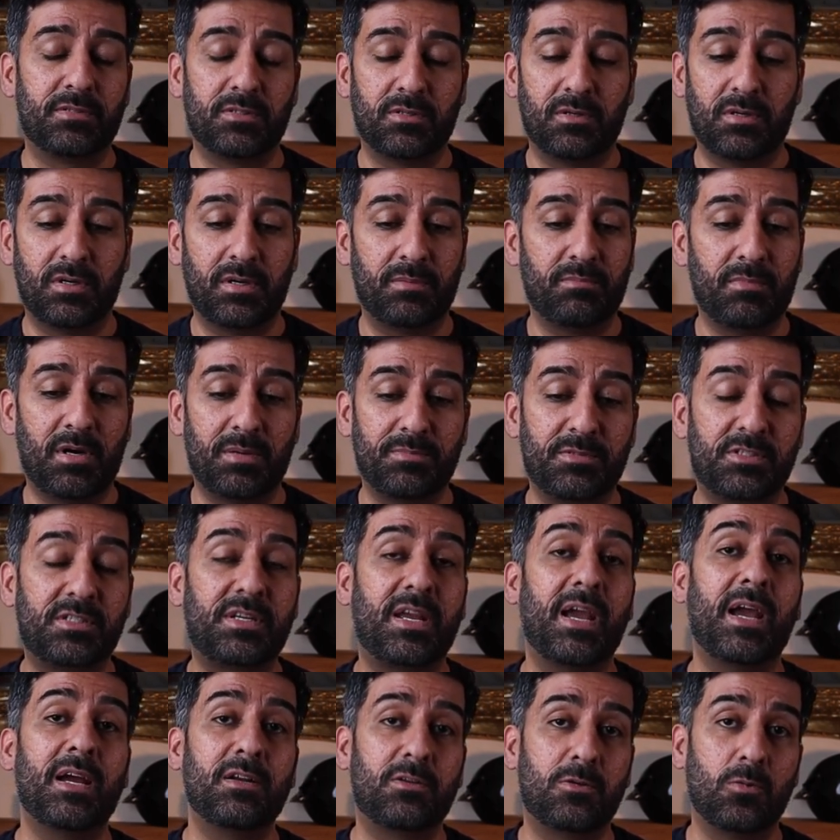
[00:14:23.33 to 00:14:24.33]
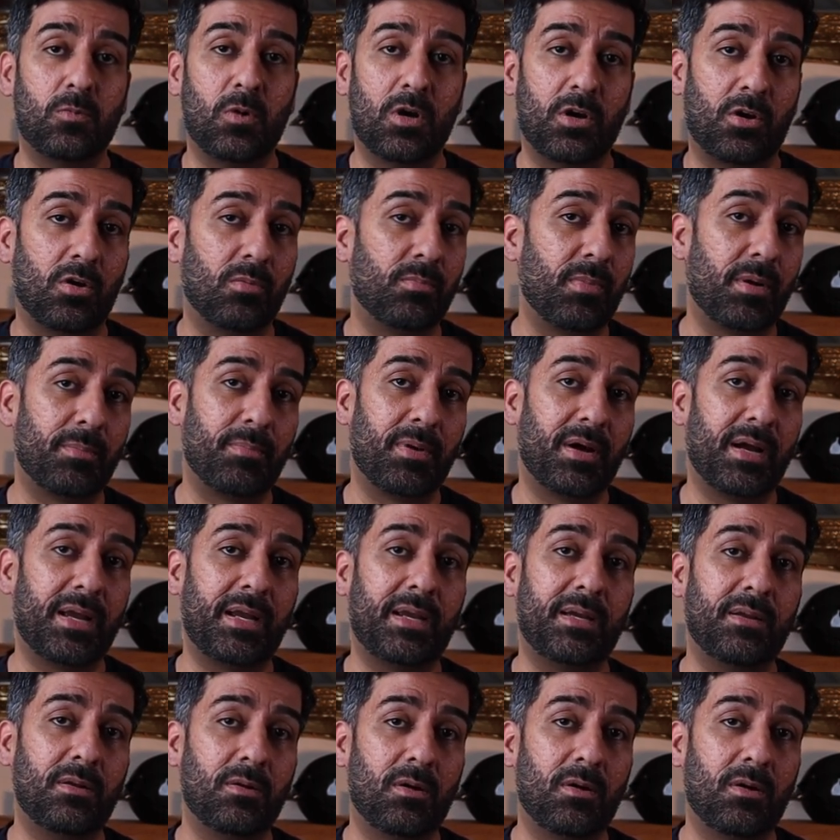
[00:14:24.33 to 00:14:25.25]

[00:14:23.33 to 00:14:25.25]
So I'm I'm scared to work on my bike.